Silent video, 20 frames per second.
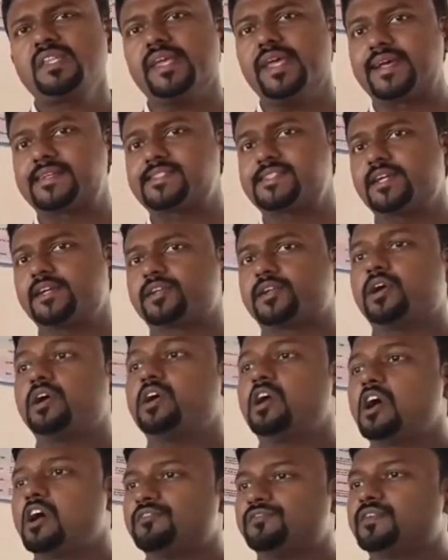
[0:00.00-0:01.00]
etc.
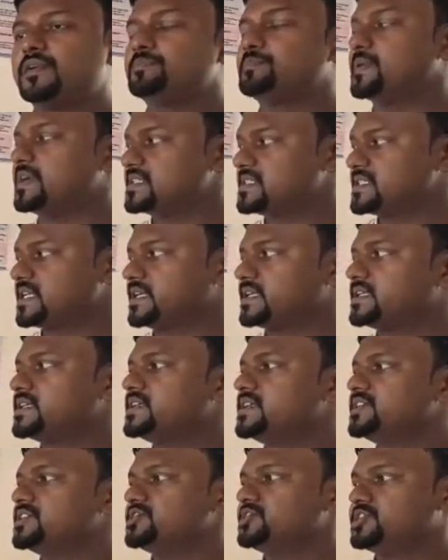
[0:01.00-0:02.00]
of a
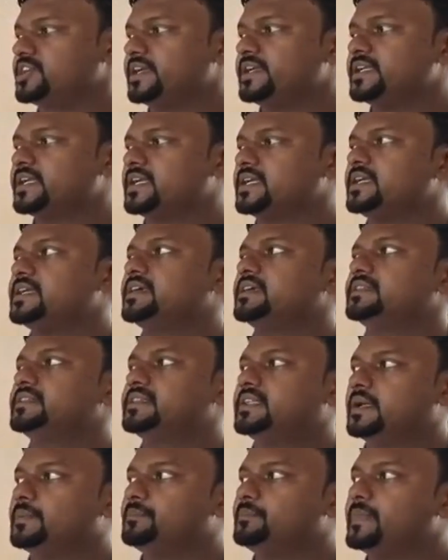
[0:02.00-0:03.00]
person.
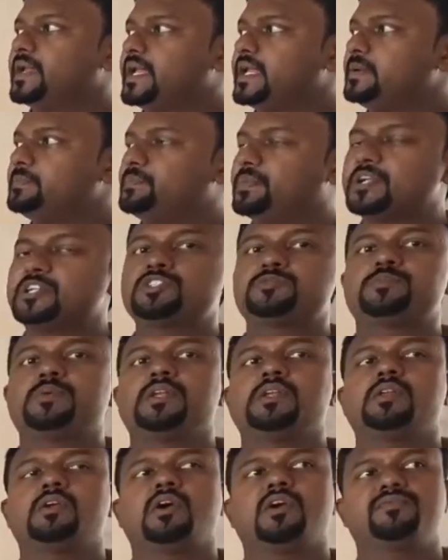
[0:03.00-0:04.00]
Generally, the main
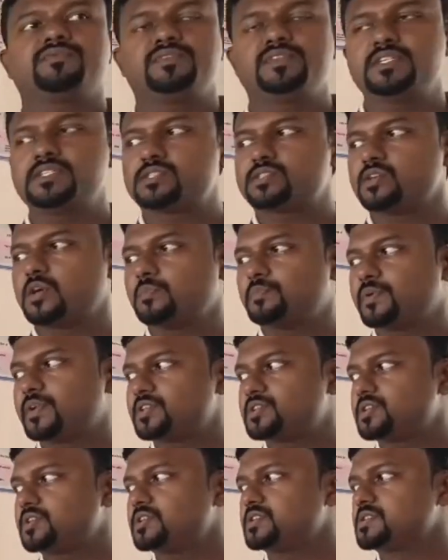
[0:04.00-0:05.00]
principle of this
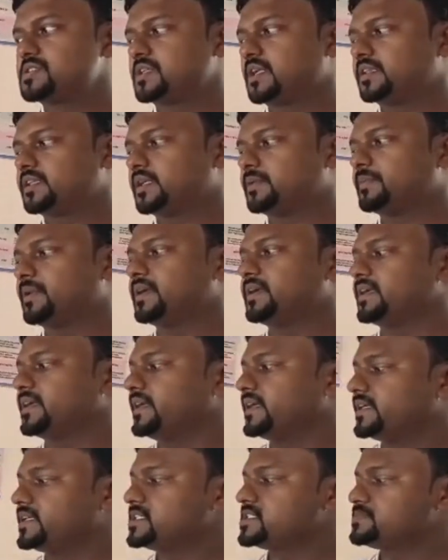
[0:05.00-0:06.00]
operation is nothing but
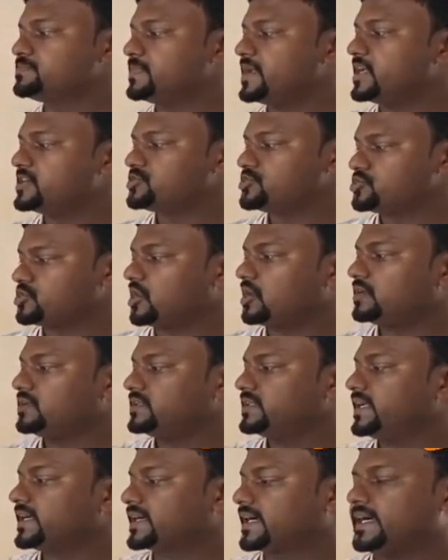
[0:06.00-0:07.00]
it is based
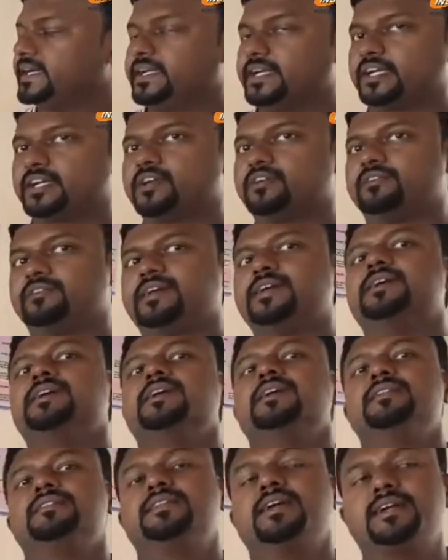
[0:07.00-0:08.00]
on the
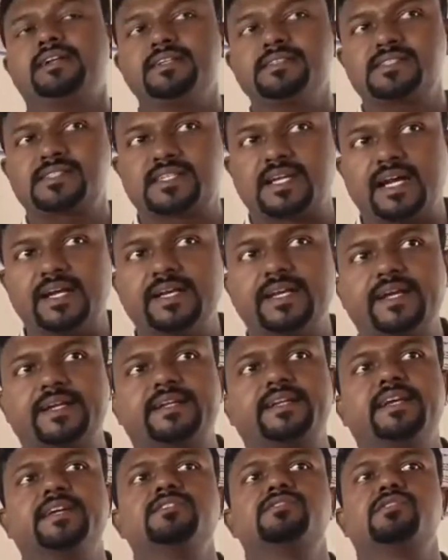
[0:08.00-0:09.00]
conductivity, that is
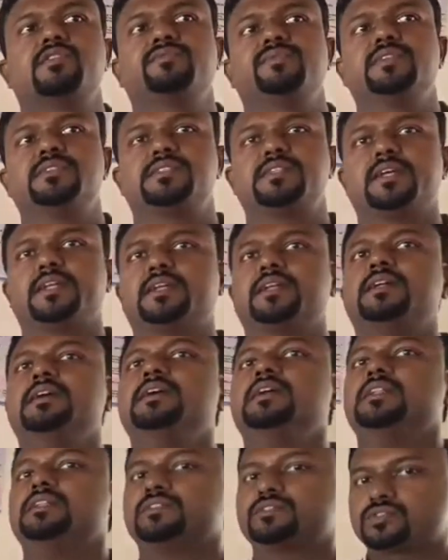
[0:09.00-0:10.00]
conductance of the signal.
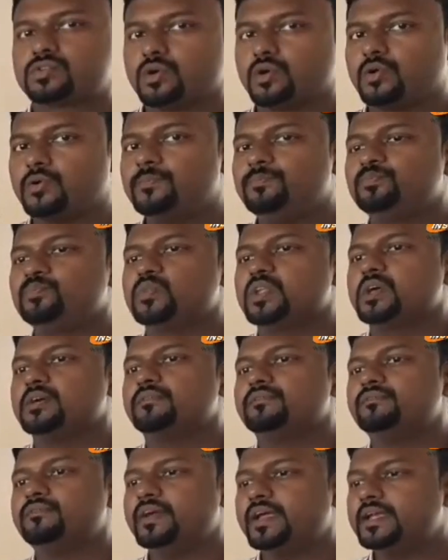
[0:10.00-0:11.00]
So,
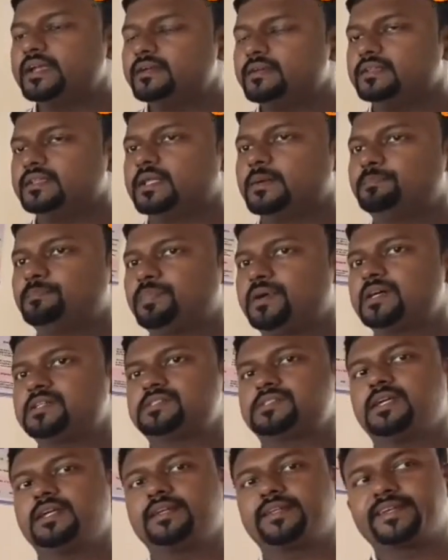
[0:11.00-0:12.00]
when the
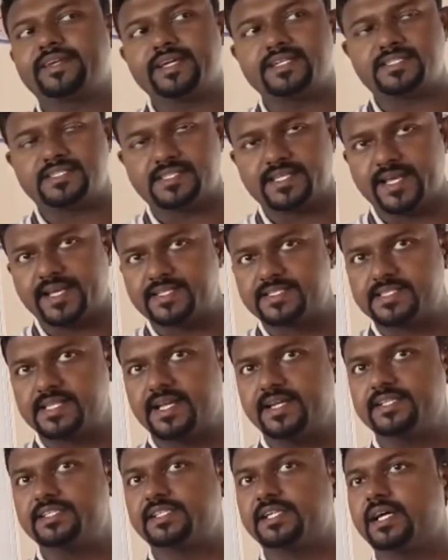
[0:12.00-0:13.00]
person gets
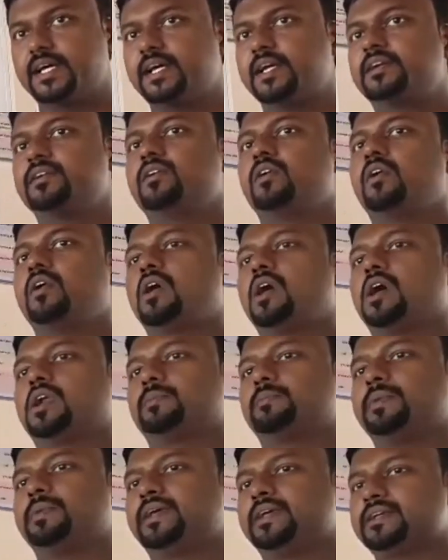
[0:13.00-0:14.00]
excited
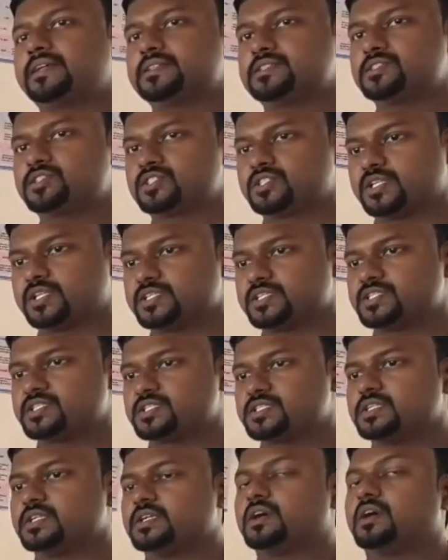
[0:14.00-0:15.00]
or being
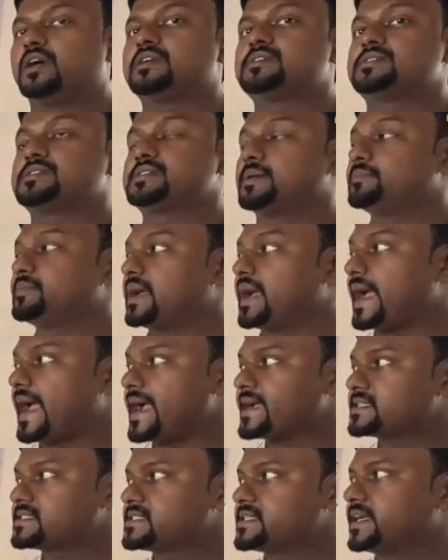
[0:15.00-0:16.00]
stressed or some
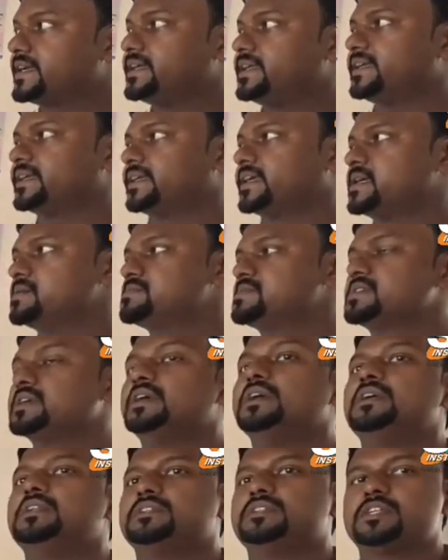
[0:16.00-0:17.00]
anxiety
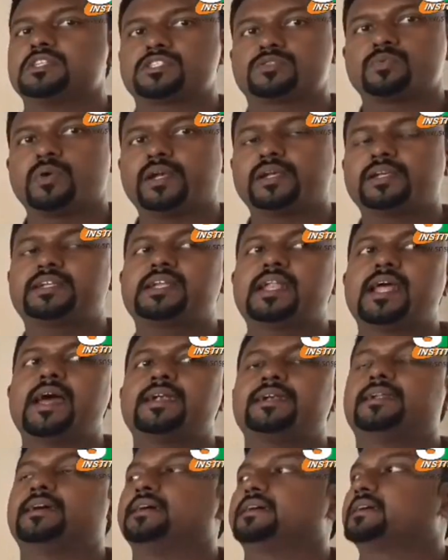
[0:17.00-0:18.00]
comes, the sweat
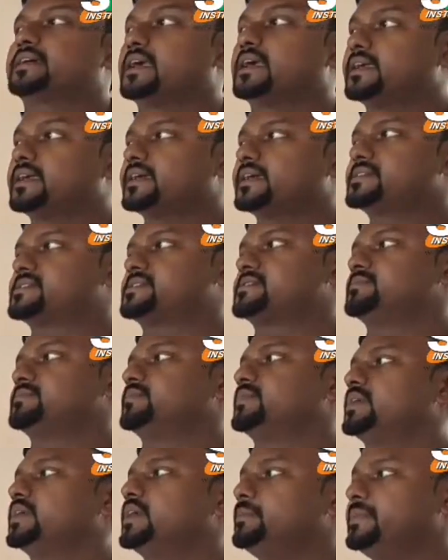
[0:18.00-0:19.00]
gland conducts
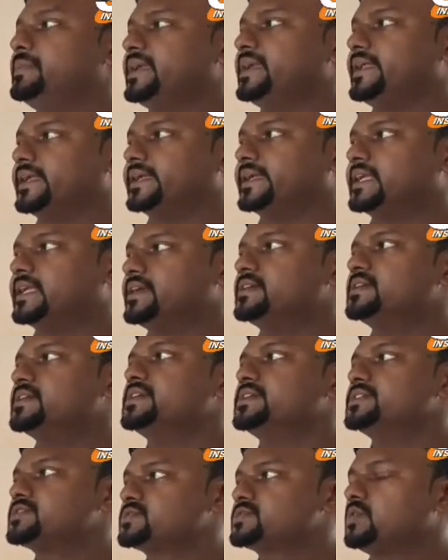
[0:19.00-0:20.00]

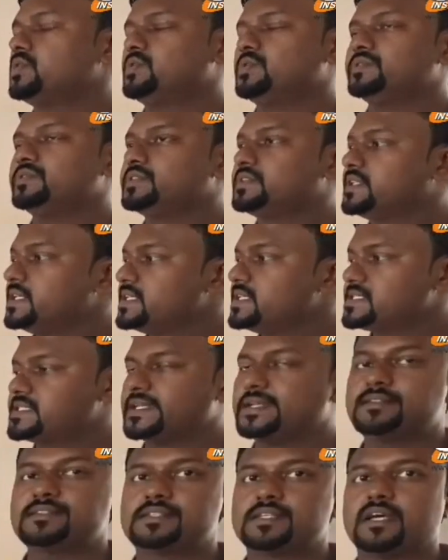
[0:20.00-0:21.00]
immediately. So, this
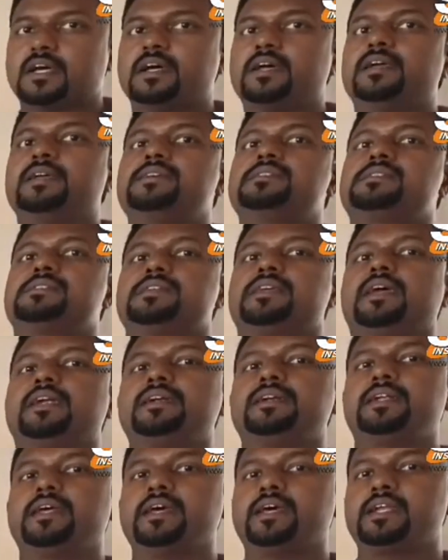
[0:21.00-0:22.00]
sensor is
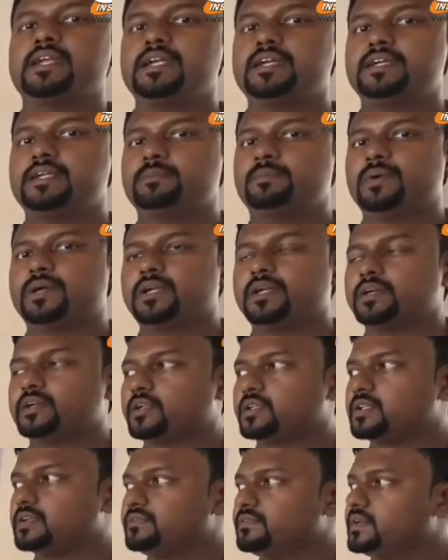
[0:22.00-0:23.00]
entirely dependent
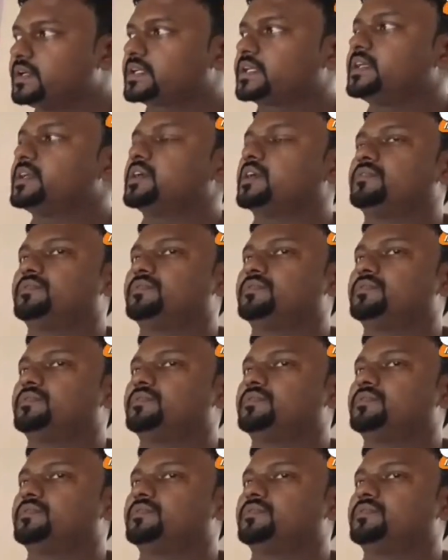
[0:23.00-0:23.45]
on the working